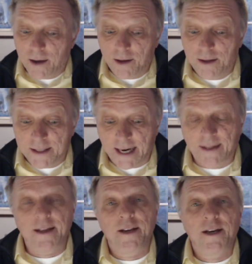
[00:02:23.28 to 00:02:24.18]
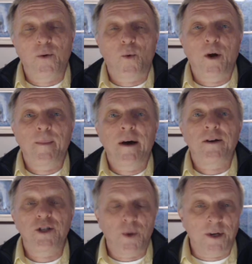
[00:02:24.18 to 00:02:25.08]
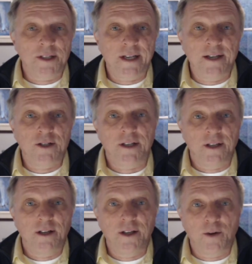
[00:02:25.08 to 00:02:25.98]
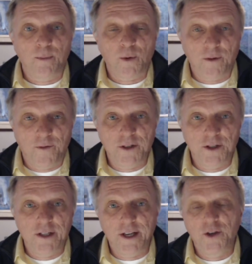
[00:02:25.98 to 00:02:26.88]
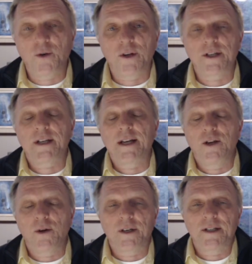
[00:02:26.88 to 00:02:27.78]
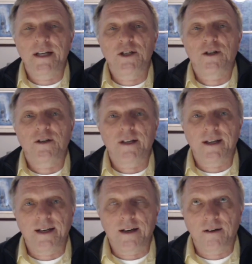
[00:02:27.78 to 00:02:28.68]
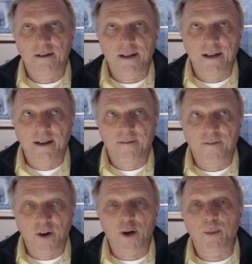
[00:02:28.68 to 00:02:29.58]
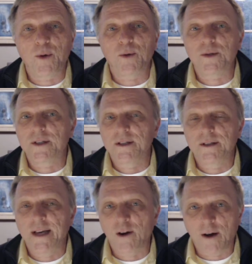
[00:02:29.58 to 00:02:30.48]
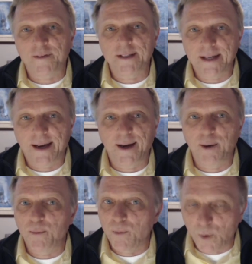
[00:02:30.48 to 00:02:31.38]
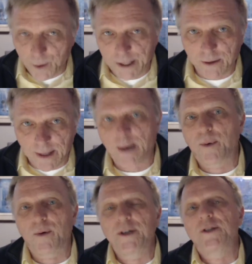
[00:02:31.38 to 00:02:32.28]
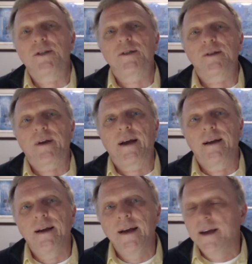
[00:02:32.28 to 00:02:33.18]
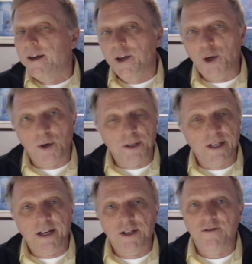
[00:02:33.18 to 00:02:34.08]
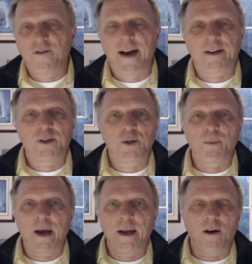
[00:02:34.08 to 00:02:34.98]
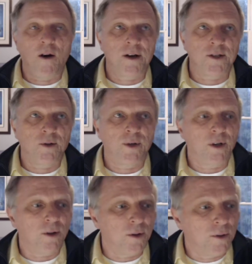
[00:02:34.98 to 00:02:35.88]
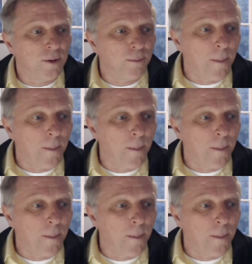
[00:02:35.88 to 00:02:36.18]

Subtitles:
The second thing you need to worry about is utilization. Both efficiency and utilization are the variables that oftentimes will kill operations. Okay, utilization factors might also include